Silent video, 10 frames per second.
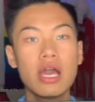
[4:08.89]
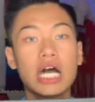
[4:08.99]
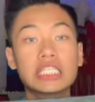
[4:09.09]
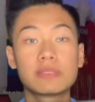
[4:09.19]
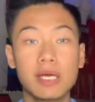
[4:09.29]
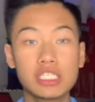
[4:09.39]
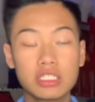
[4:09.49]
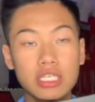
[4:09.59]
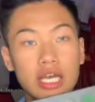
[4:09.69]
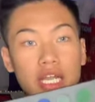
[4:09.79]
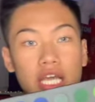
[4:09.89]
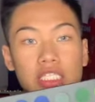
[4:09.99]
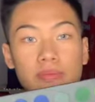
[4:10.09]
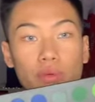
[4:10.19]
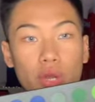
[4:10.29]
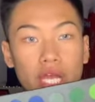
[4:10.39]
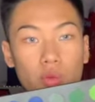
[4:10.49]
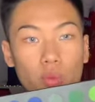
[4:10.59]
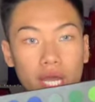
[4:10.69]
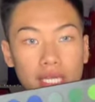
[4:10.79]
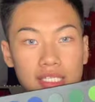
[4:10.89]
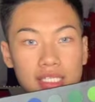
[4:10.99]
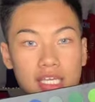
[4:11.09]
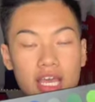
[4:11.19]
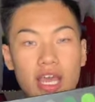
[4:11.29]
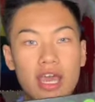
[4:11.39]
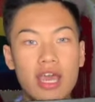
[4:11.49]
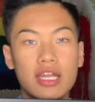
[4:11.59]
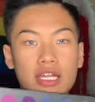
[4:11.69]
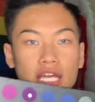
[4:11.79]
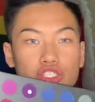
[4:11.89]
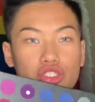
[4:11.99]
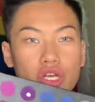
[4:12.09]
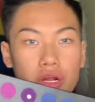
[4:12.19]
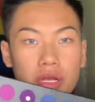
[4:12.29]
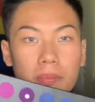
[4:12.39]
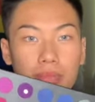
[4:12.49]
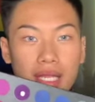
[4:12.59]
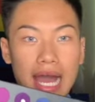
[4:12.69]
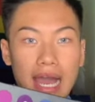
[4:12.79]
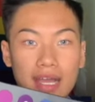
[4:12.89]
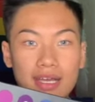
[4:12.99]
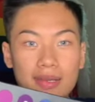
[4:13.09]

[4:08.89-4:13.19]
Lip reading: especially a nice bright white and a nice dark black.